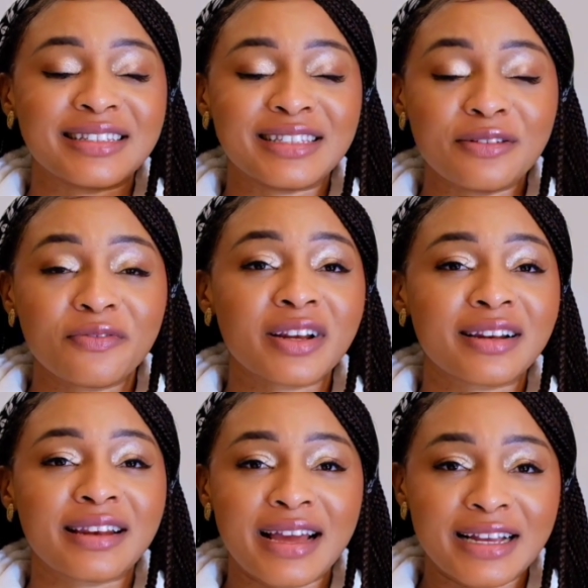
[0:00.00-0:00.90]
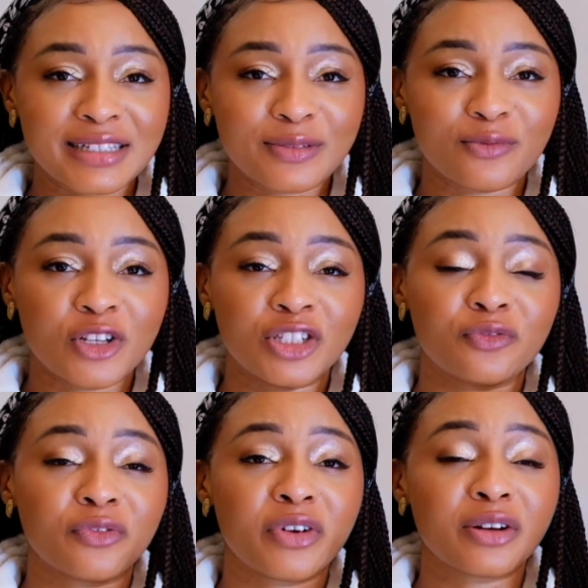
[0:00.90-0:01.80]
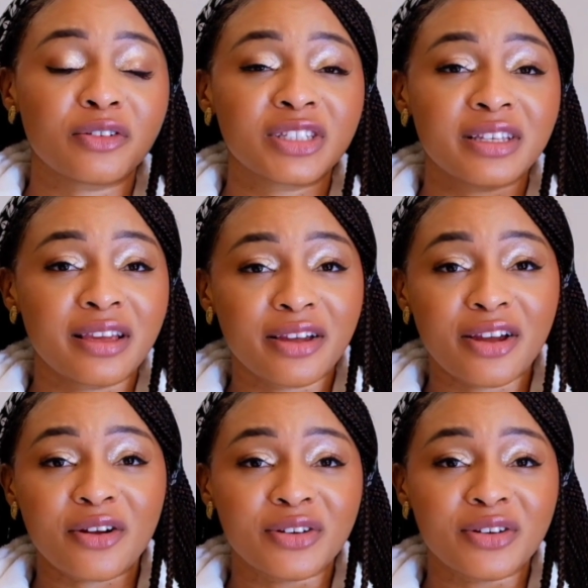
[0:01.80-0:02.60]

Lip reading: different lights for different skincare